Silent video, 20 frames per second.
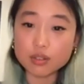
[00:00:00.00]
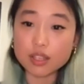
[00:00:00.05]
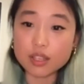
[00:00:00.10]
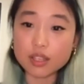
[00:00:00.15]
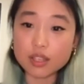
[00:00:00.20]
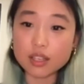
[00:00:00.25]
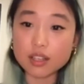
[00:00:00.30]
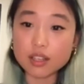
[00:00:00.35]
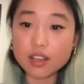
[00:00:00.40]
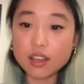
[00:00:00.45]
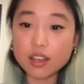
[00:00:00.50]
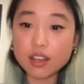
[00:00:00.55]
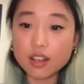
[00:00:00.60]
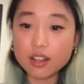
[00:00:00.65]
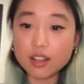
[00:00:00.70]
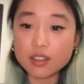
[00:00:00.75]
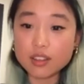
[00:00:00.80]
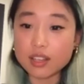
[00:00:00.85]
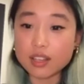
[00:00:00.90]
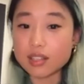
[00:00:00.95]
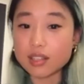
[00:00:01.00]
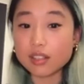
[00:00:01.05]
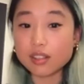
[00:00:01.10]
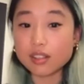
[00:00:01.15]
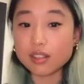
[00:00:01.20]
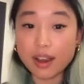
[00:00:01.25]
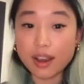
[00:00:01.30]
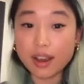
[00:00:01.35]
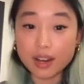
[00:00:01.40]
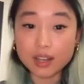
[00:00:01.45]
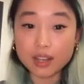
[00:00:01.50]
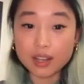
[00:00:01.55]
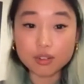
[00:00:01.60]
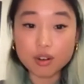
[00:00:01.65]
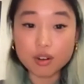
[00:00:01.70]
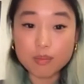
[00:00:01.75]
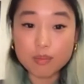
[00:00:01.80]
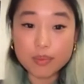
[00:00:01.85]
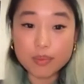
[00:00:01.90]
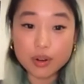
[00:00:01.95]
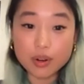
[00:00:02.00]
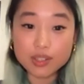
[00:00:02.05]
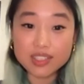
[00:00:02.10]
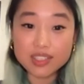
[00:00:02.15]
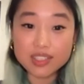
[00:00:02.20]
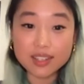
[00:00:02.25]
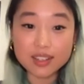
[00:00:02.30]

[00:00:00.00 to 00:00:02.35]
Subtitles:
I don't think there's a line or a box